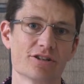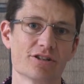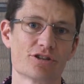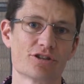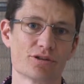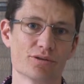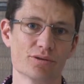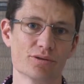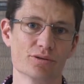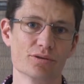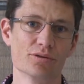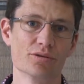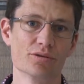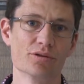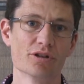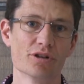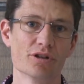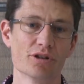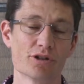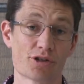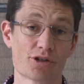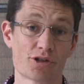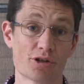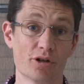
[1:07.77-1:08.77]
to
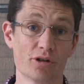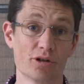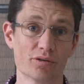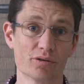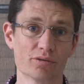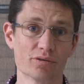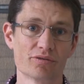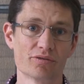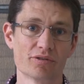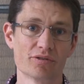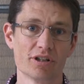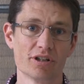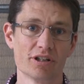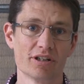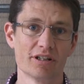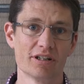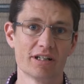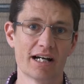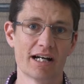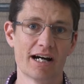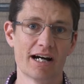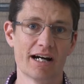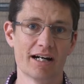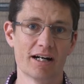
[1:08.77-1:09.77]
solve
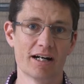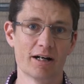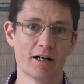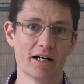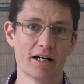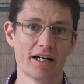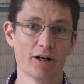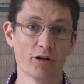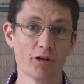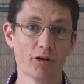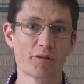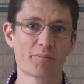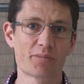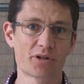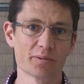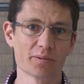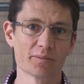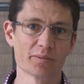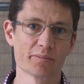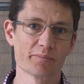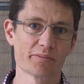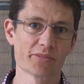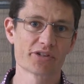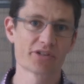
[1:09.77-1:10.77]
health
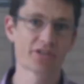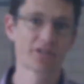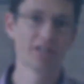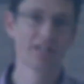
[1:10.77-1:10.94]
problems.